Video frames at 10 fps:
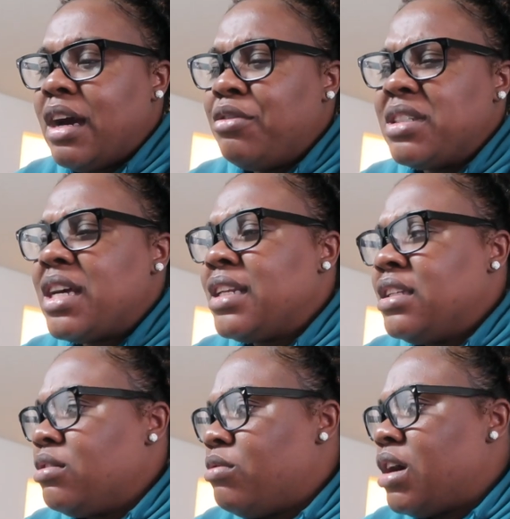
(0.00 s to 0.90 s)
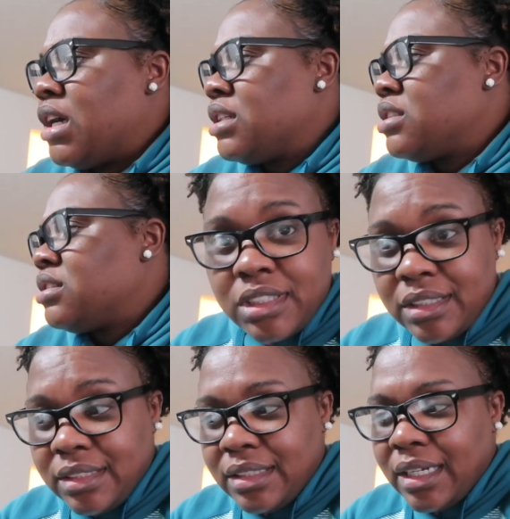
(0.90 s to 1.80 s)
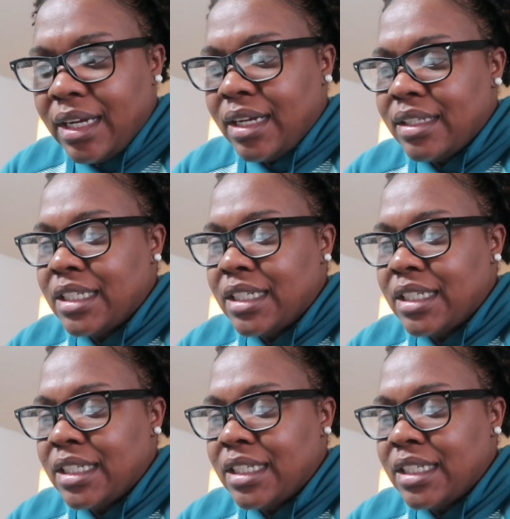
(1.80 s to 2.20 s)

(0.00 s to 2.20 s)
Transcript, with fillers: uh, which I need to wash. Yeah,